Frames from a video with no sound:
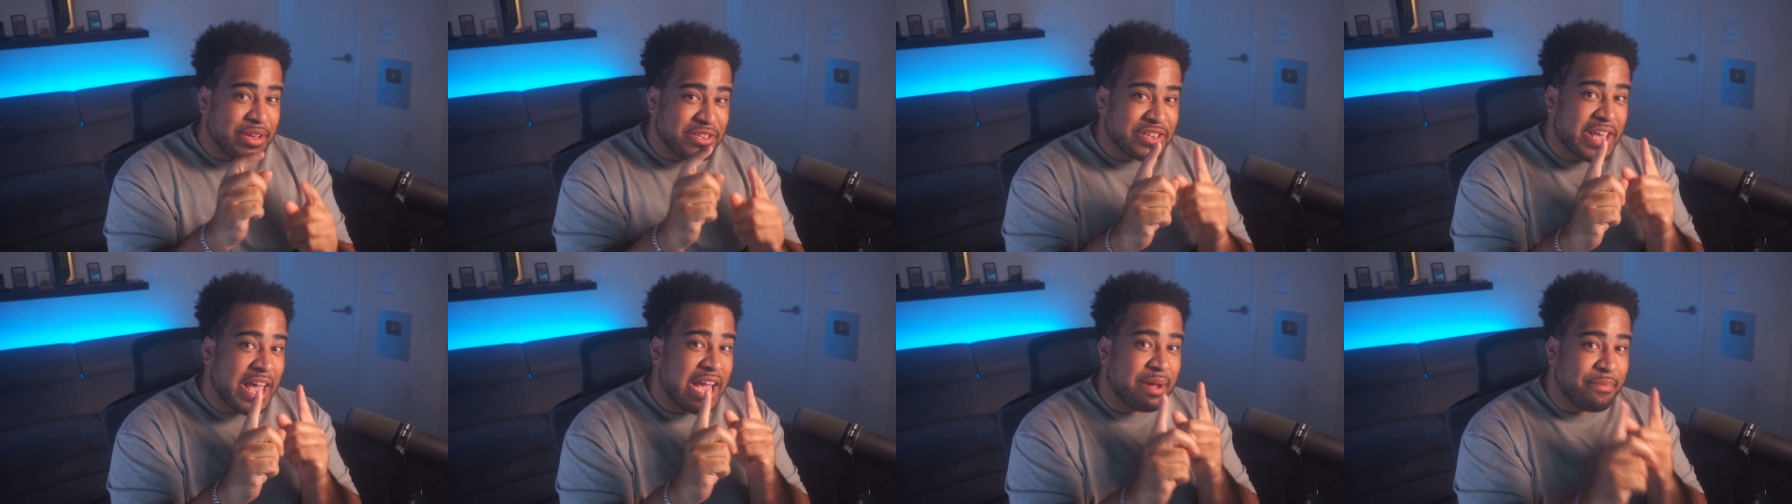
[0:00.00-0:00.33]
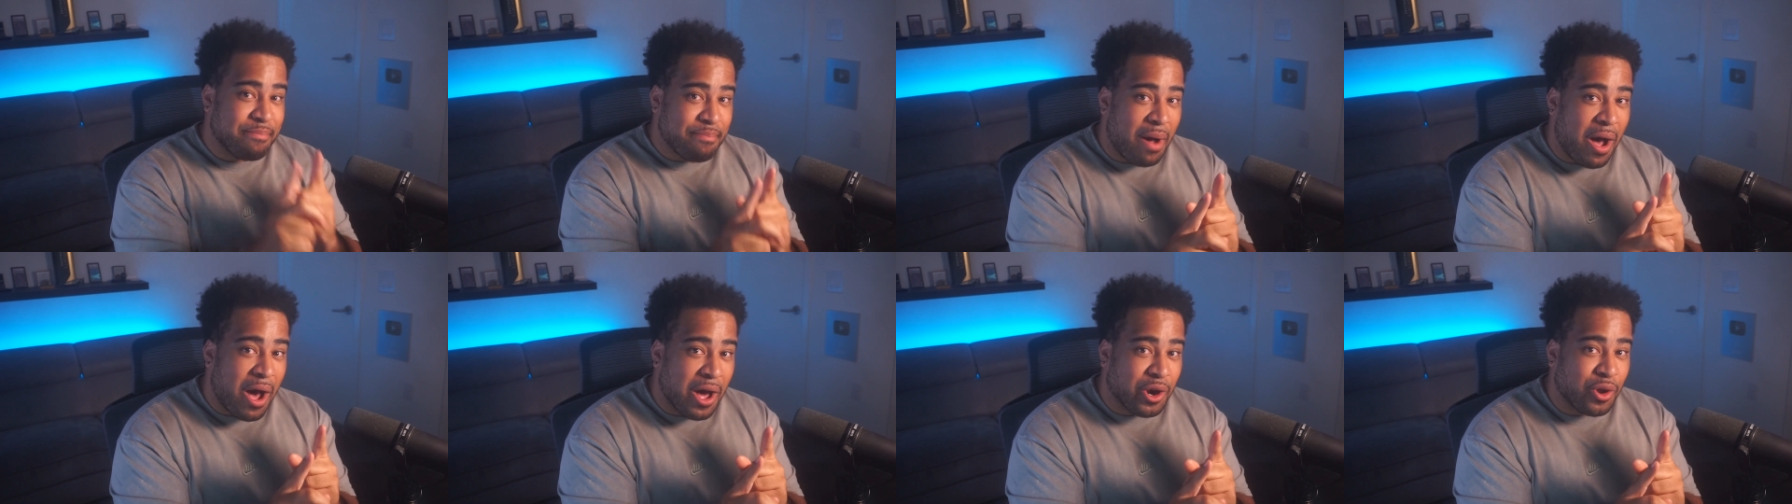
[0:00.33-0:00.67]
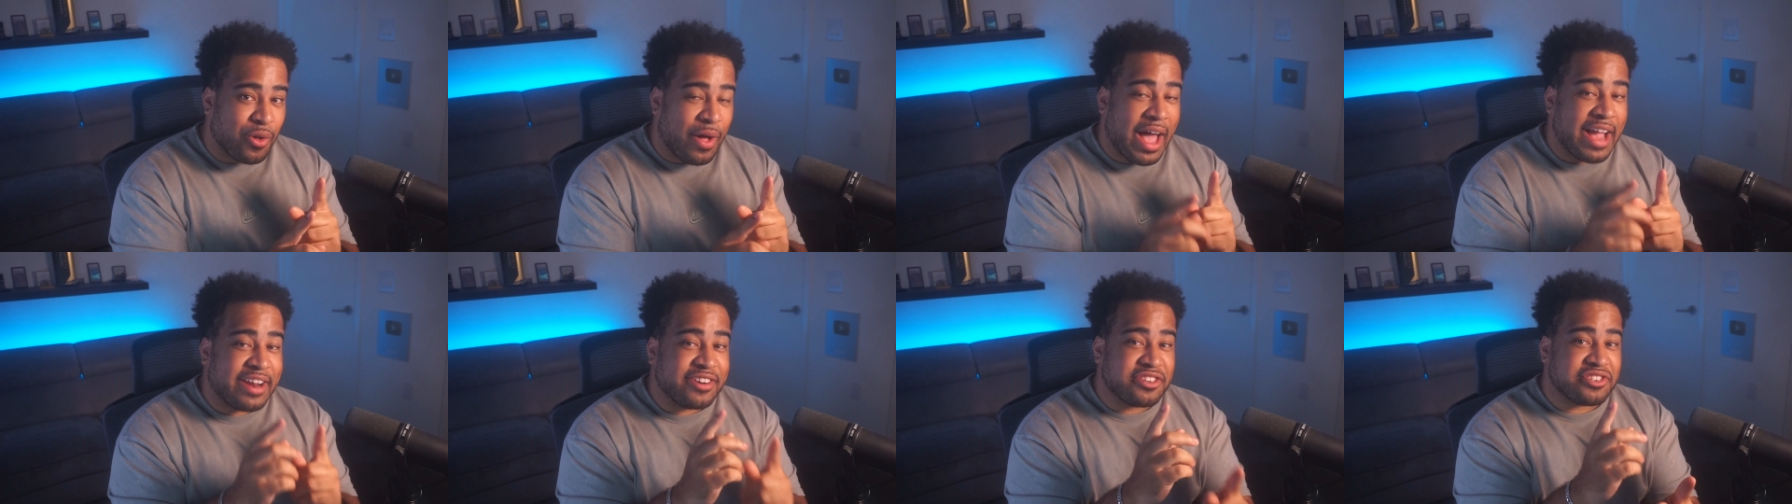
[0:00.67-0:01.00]
exact
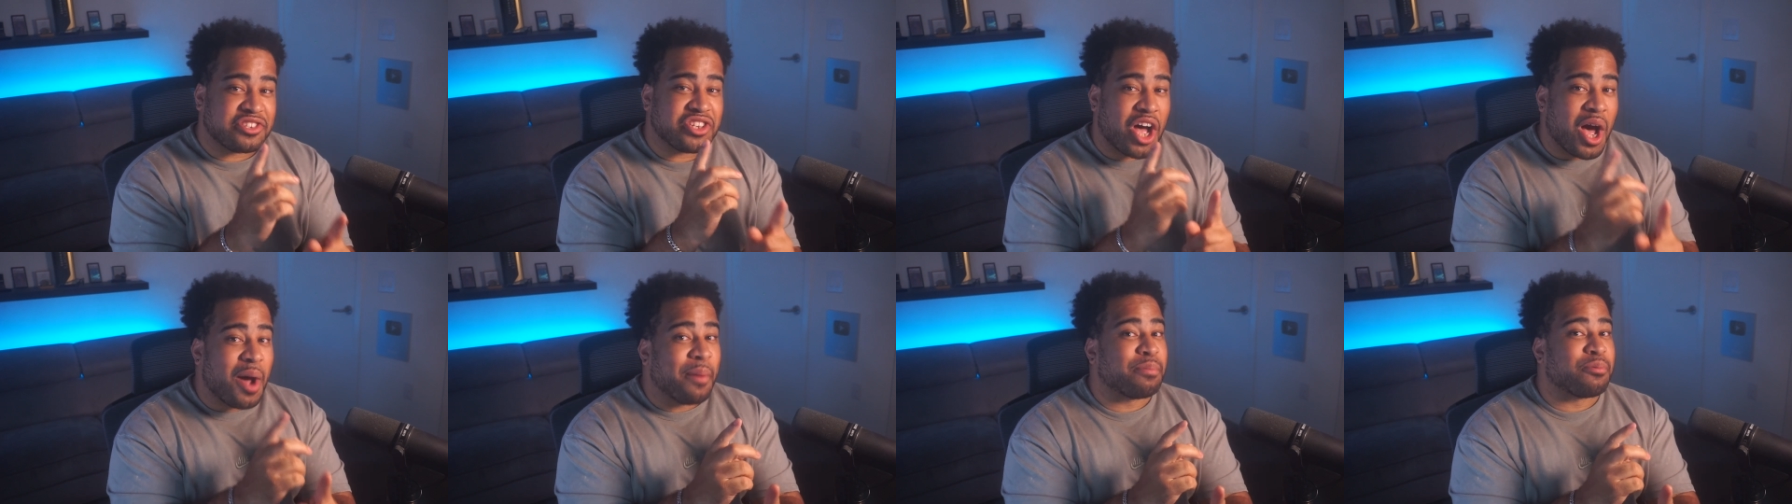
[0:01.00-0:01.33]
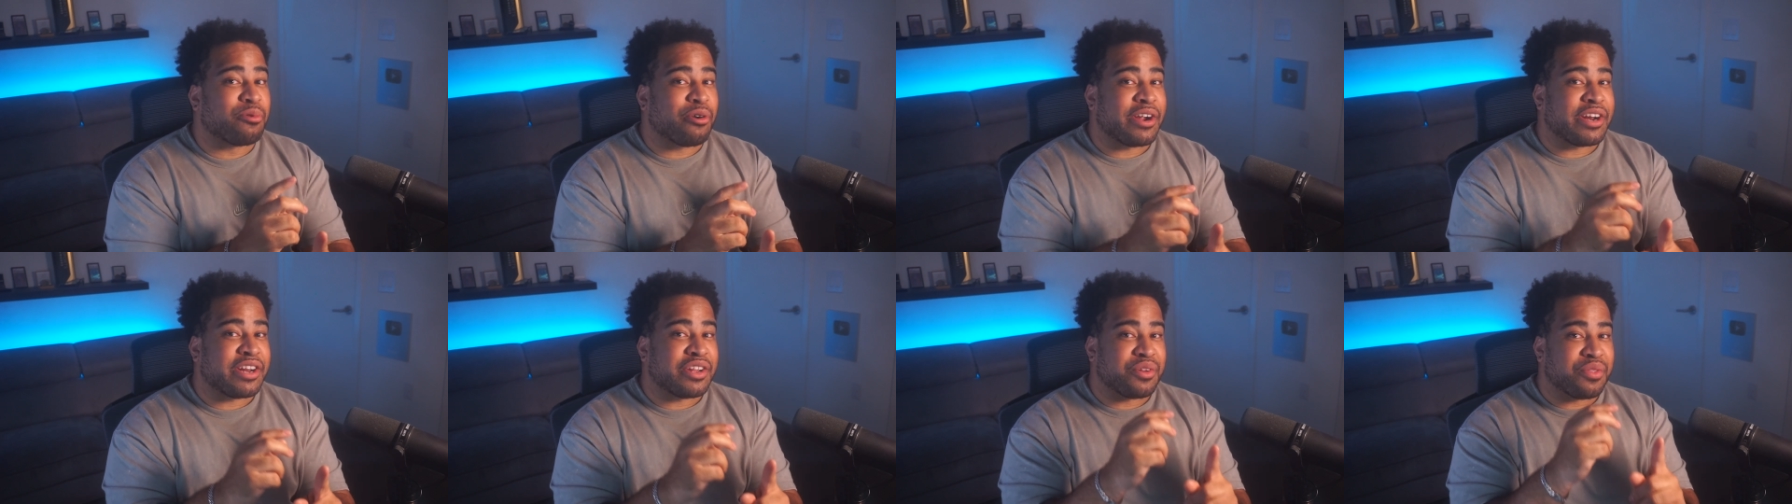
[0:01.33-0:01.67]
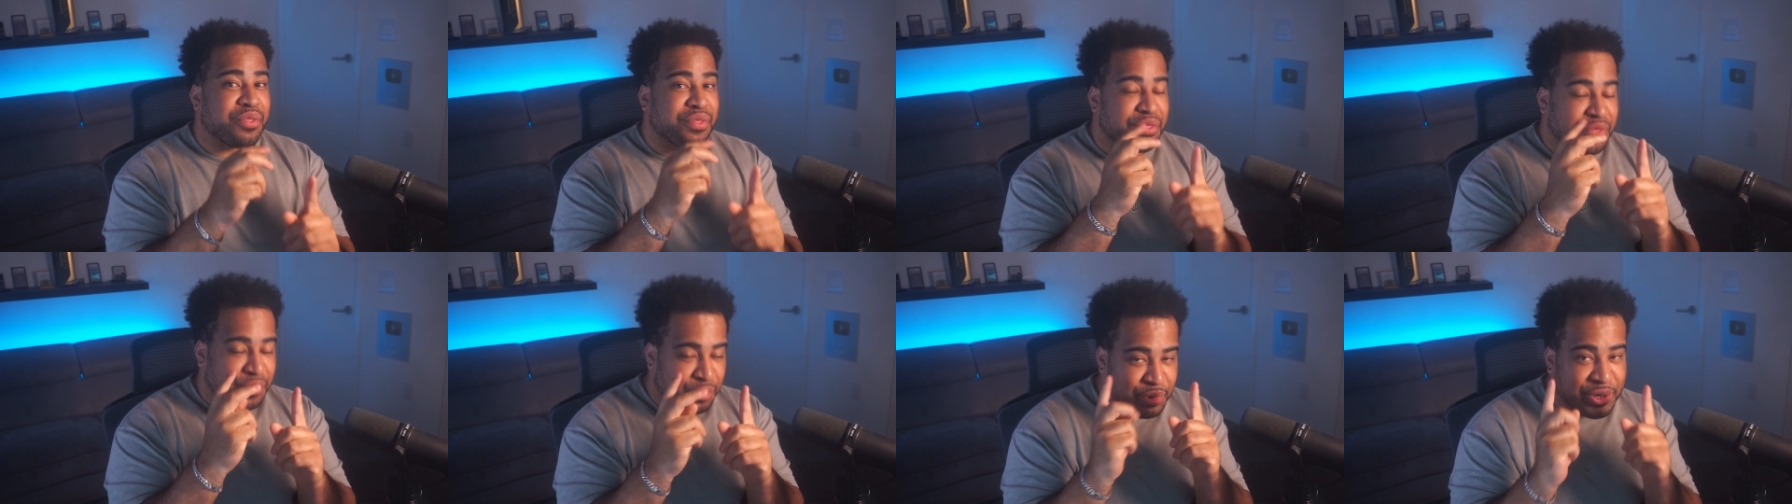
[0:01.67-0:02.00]
model. I just
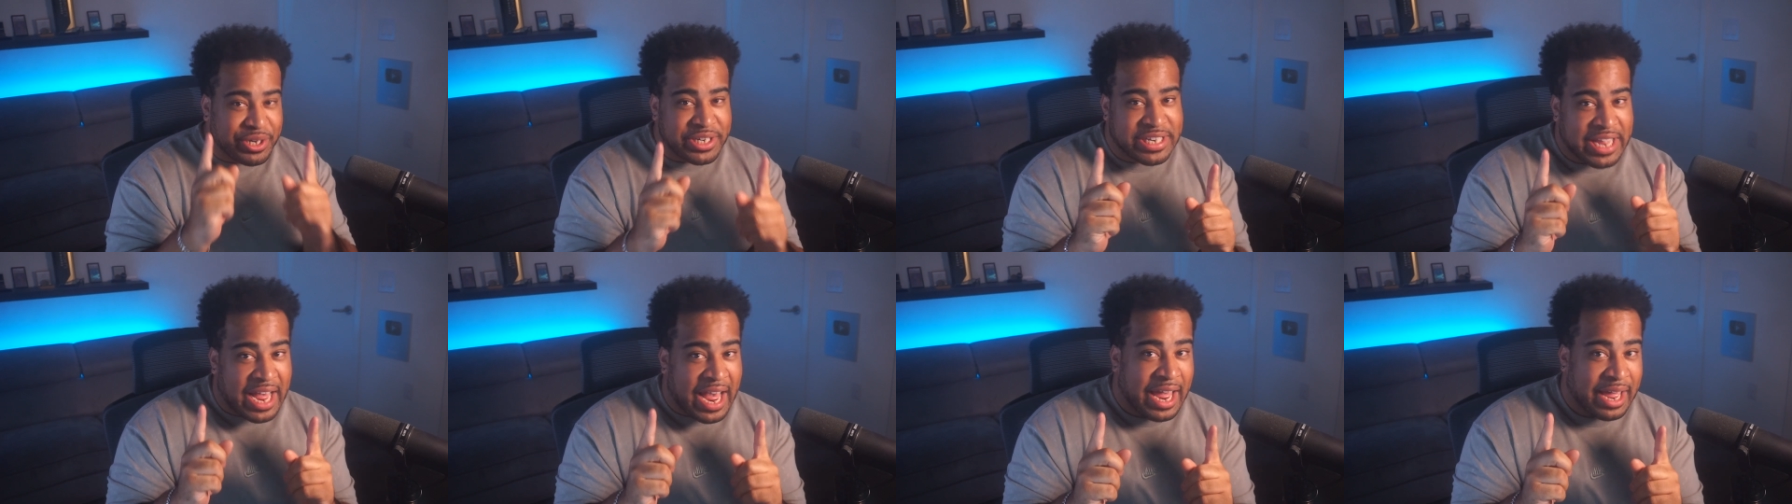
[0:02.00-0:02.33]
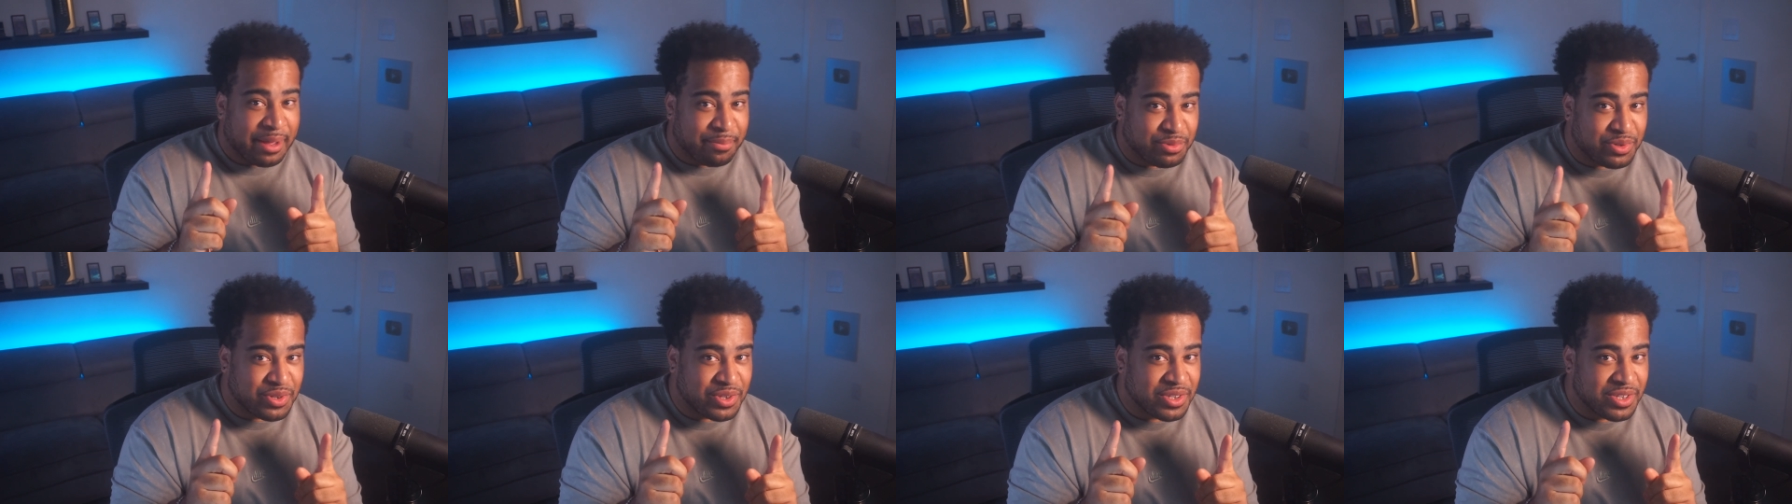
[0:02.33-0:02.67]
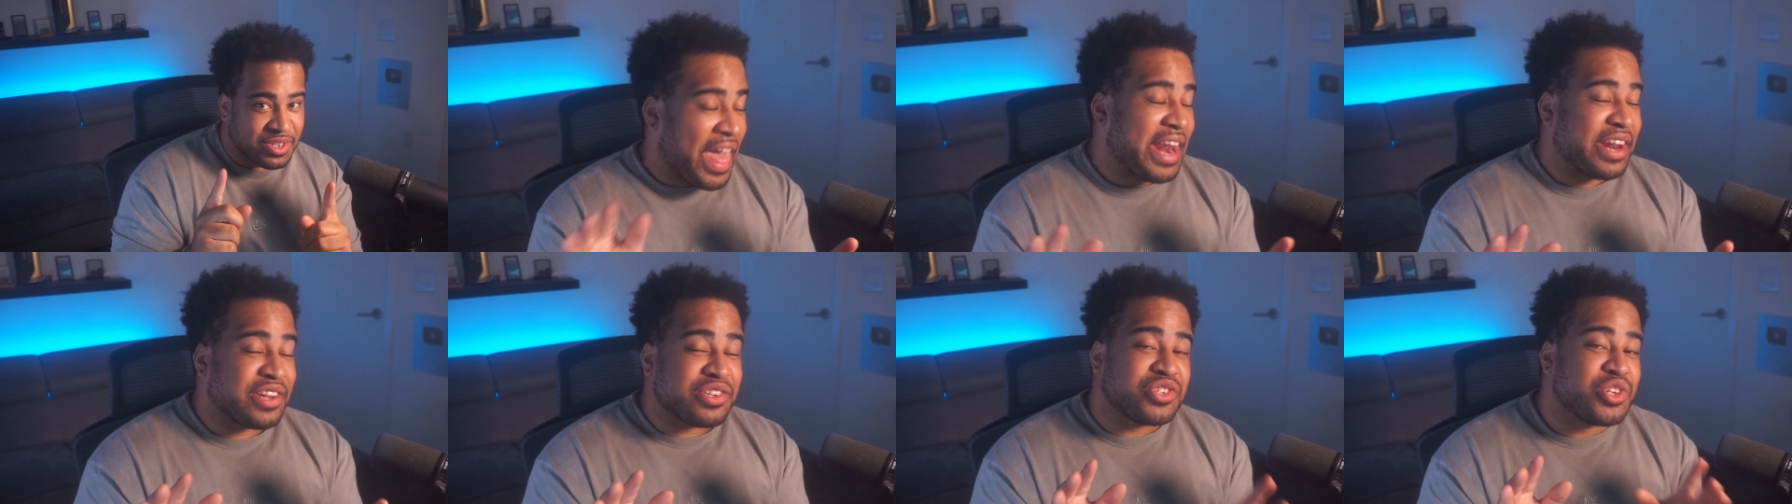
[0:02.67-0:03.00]
upgraded three times.
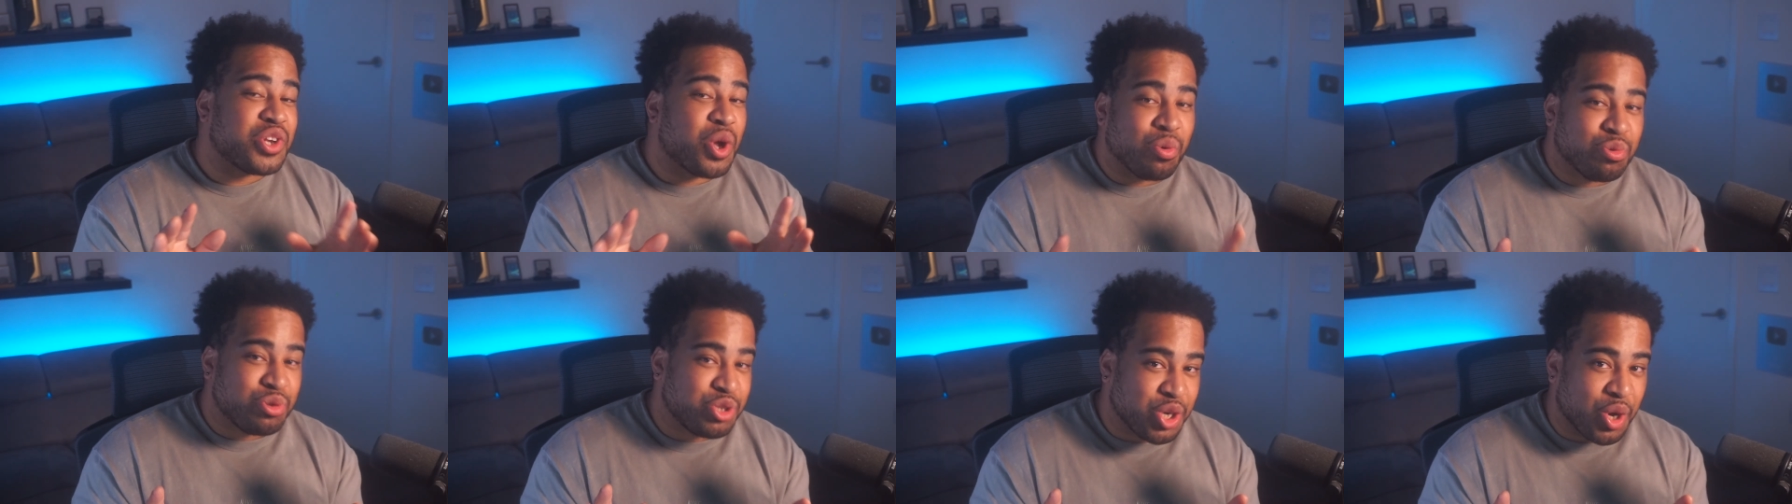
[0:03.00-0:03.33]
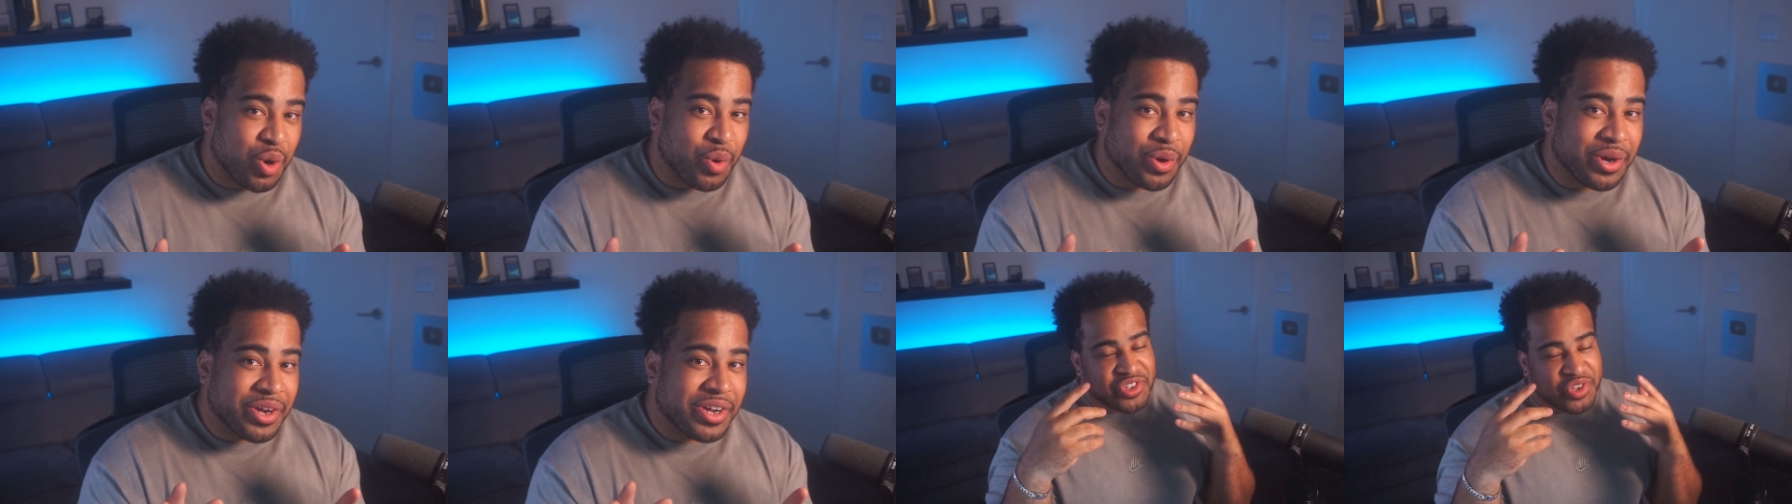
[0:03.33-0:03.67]
That is no joke.